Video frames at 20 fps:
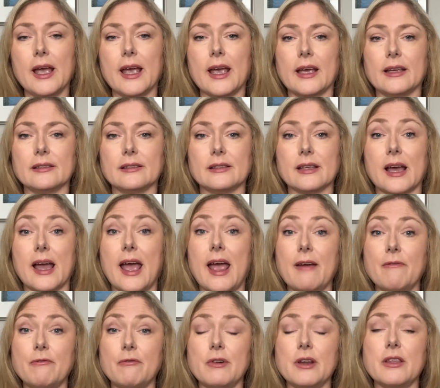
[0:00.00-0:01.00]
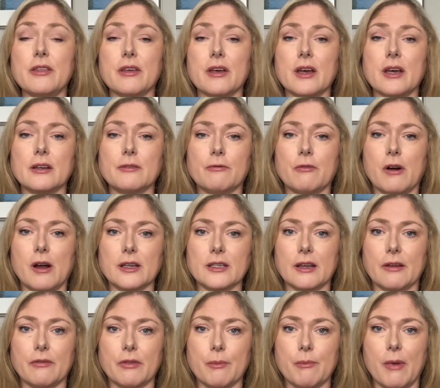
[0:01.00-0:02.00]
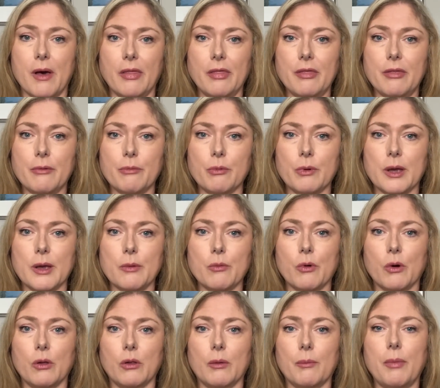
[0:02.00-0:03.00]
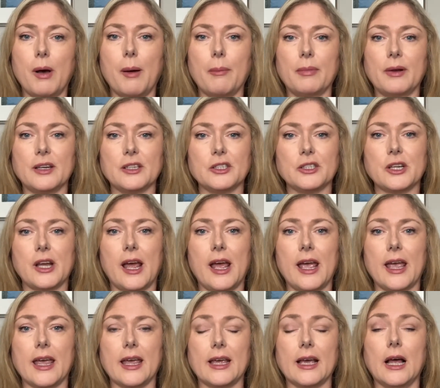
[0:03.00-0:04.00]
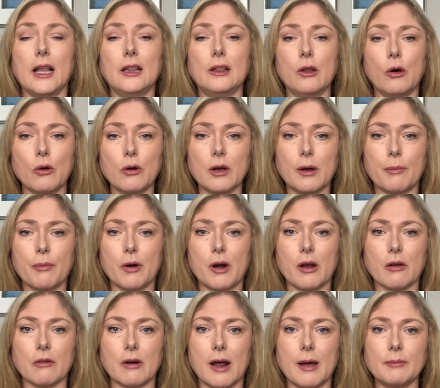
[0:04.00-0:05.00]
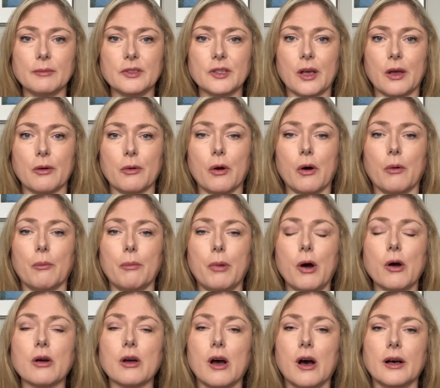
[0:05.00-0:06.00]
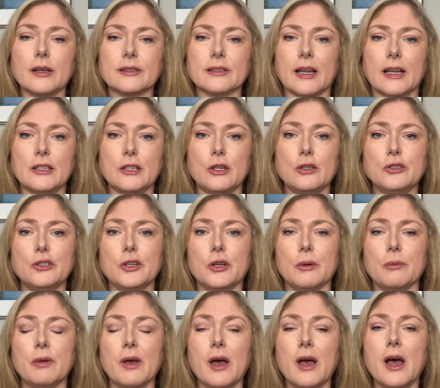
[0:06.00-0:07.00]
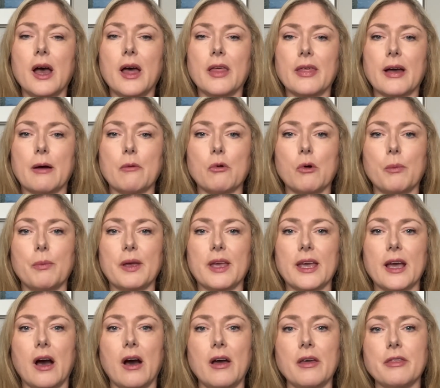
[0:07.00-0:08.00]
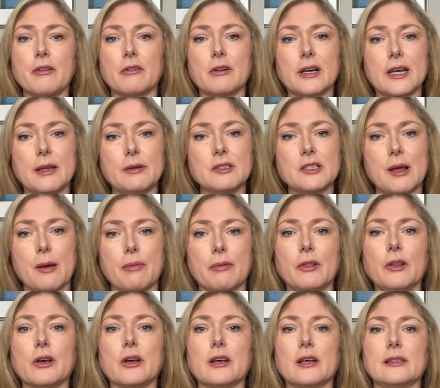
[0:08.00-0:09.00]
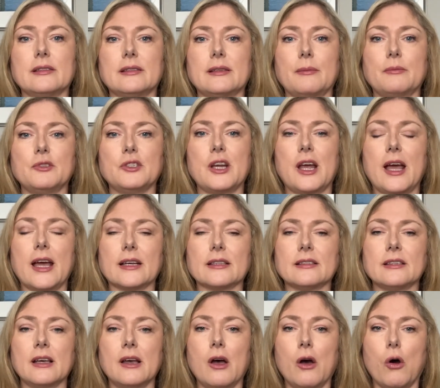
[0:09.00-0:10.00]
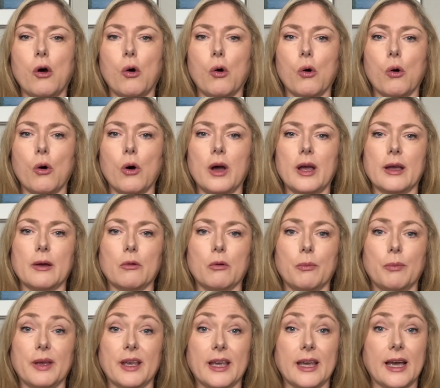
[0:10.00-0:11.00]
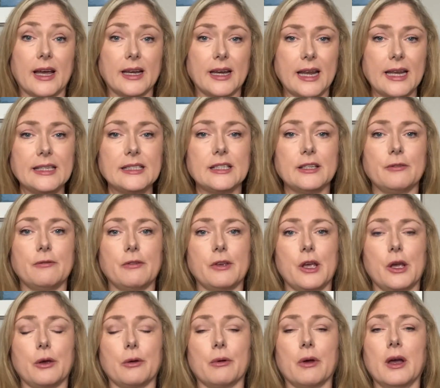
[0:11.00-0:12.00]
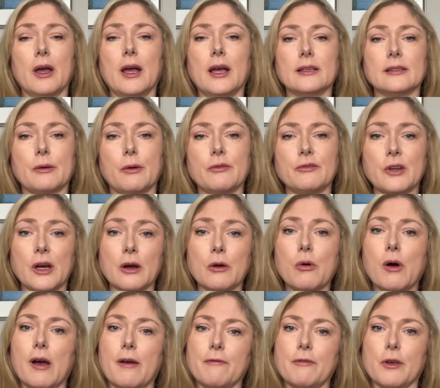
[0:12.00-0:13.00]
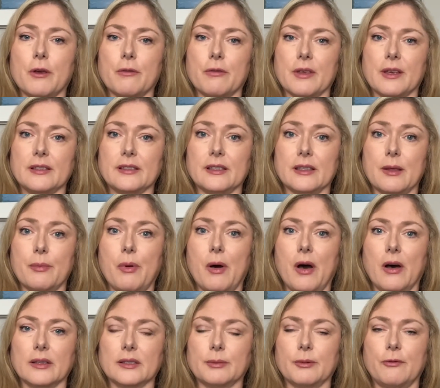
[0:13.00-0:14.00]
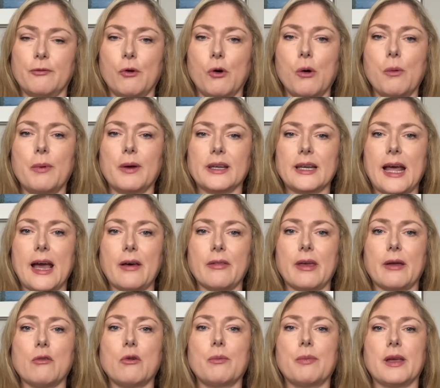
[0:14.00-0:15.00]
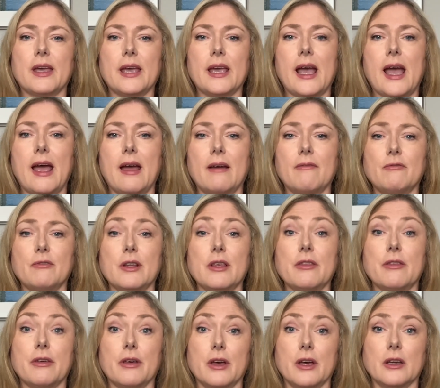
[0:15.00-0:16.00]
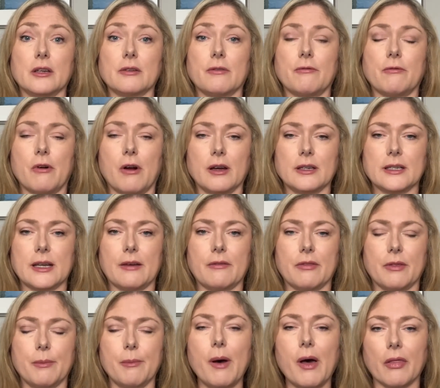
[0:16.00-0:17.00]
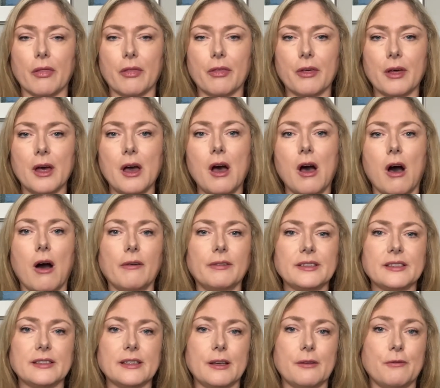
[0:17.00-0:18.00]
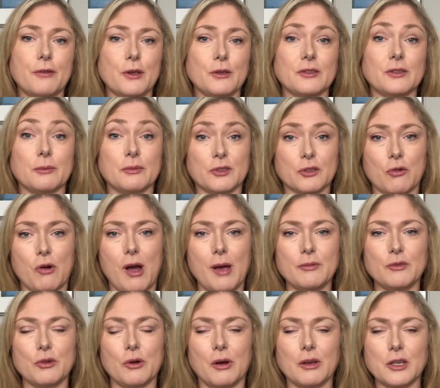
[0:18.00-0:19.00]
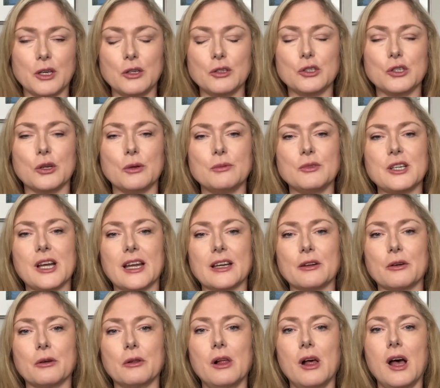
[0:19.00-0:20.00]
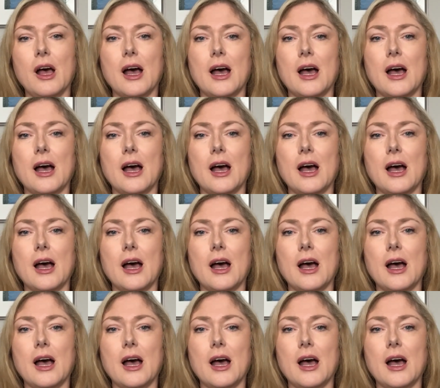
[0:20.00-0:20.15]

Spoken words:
is that every third Friday of the month, we will publish a longer programme. So on podcast and YouTube, that will be either an in-depth look at a subject or it will be an interview. So we've done quite a few of these in the past before, but now they will be every third Friday of the month. Obviously, if you subscribe to our YouTube channel